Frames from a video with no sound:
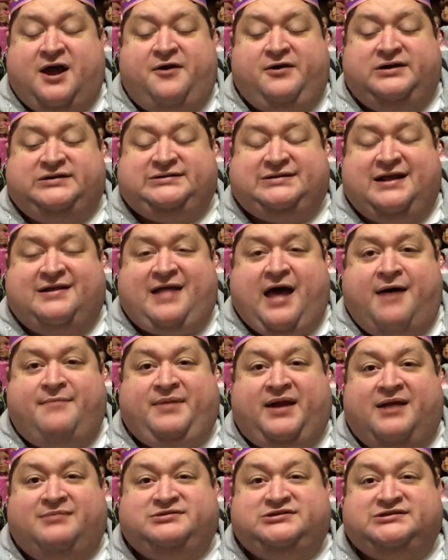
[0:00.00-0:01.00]
I already said that.
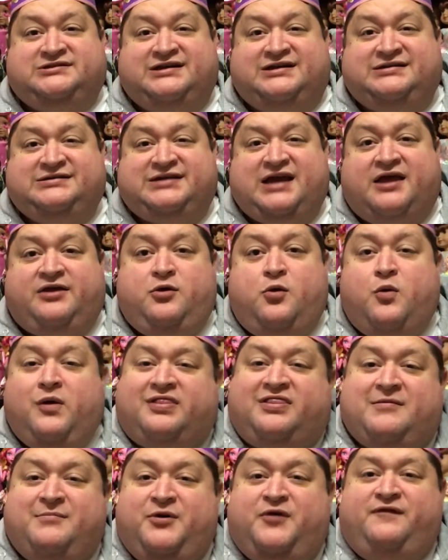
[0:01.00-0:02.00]
But I'm just going to tell you
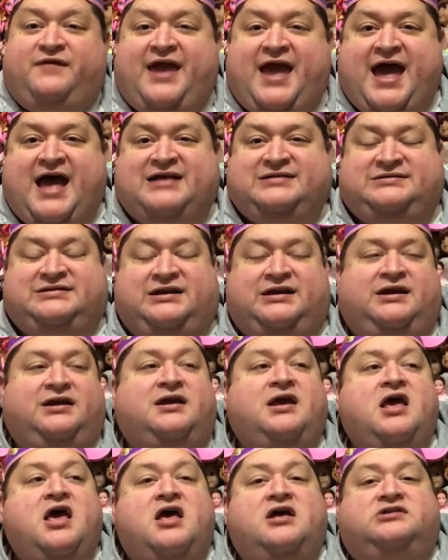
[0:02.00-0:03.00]
what the movie has in it.